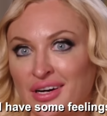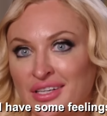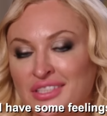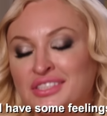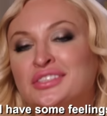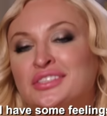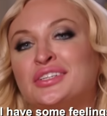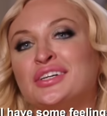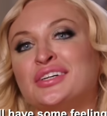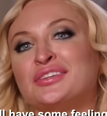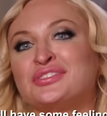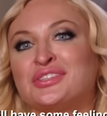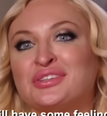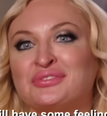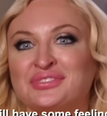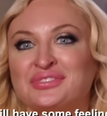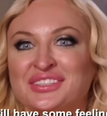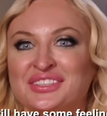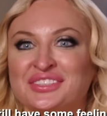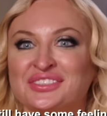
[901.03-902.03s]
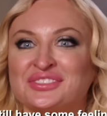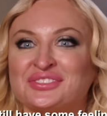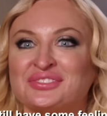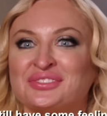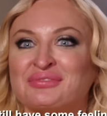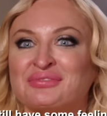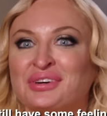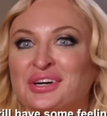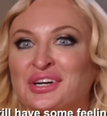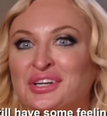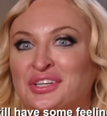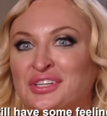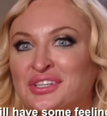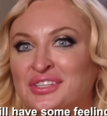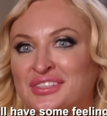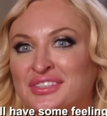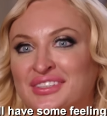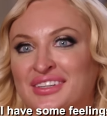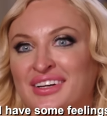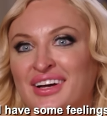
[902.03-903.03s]
I still have some feelings for Mike.
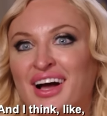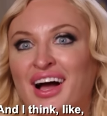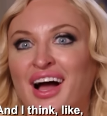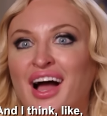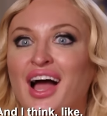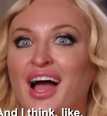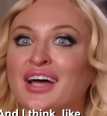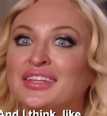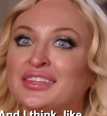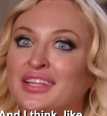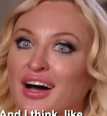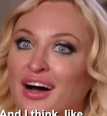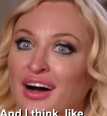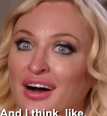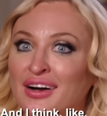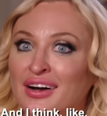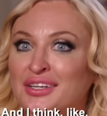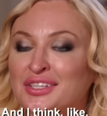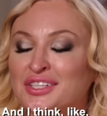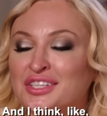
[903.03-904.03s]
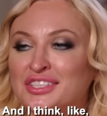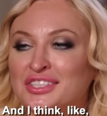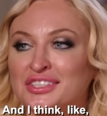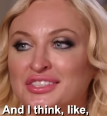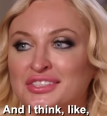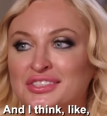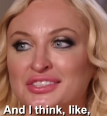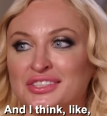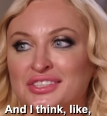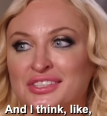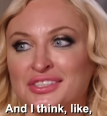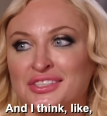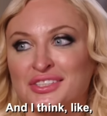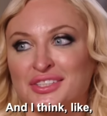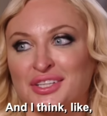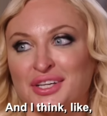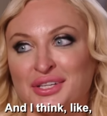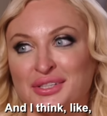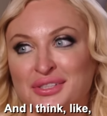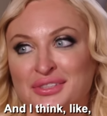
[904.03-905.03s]
And I
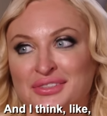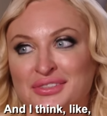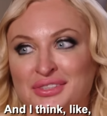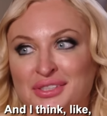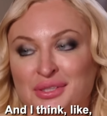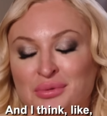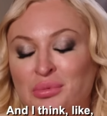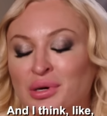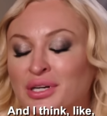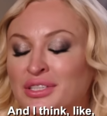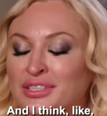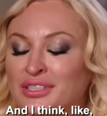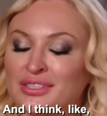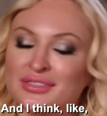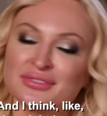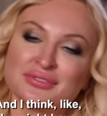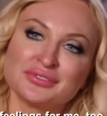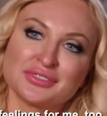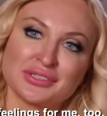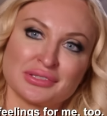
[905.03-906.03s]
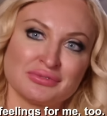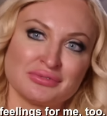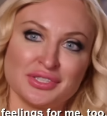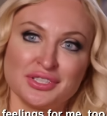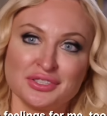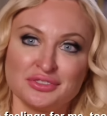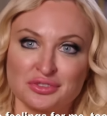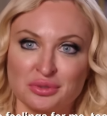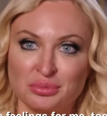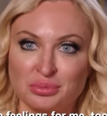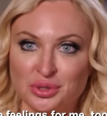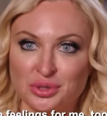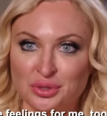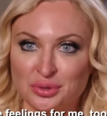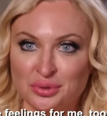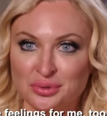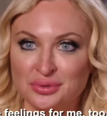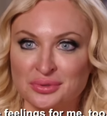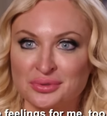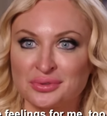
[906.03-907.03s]
think like he might have some feelings for me
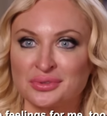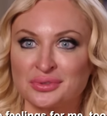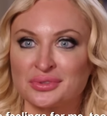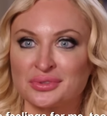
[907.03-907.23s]
too.